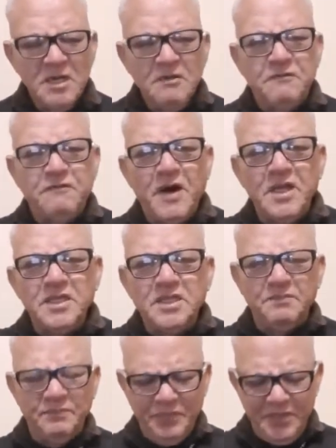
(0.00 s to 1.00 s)

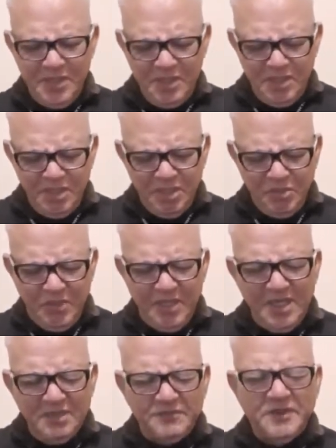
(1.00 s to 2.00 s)
Father, we
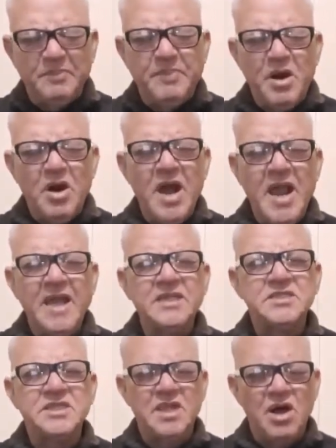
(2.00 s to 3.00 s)
lift up our
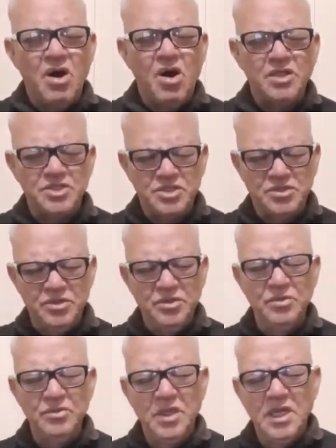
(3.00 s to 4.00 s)
hands and our hearts to
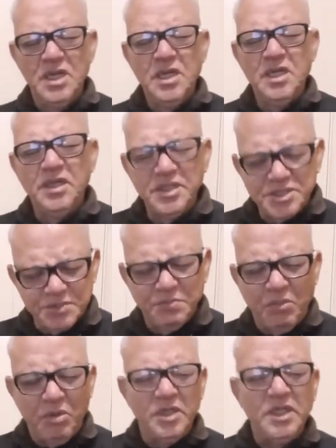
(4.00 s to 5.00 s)
you this
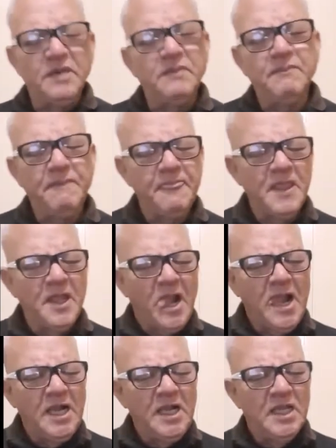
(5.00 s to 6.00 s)
morning.
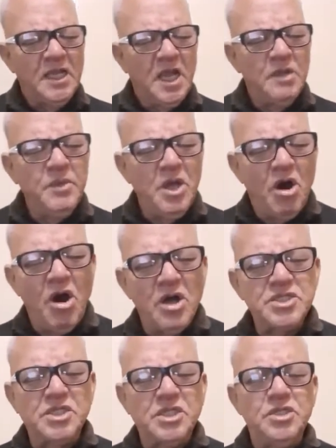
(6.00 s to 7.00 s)
And we
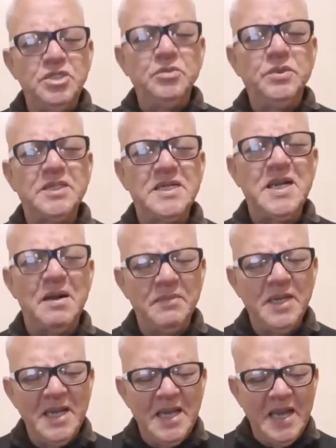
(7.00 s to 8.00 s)
ask that you will
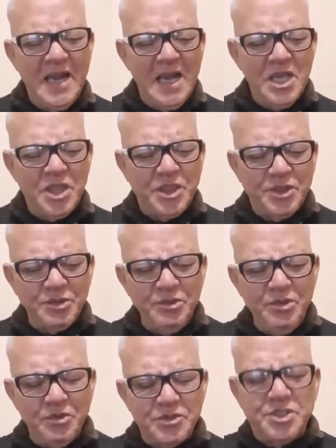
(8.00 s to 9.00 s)
come through
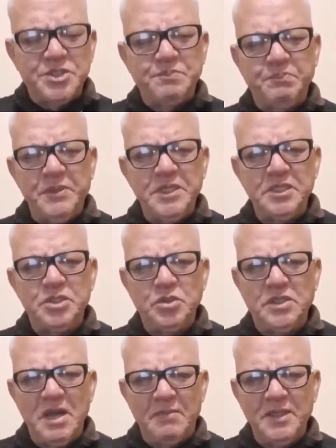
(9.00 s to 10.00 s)
your spirit to
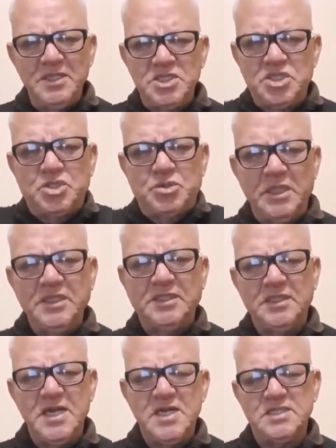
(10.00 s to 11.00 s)
come and
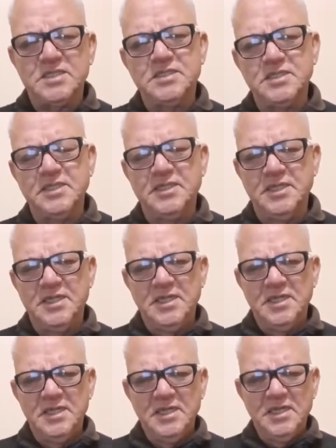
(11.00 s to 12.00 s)
strengthen us.
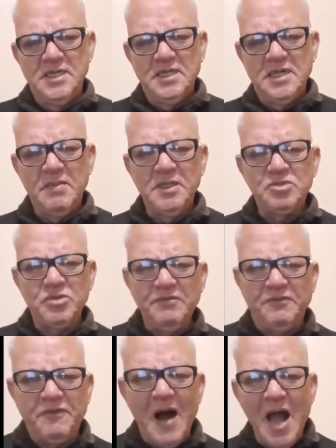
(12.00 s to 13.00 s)
Come and
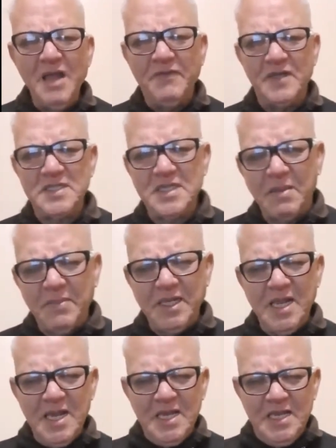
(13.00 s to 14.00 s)
revive us. Come and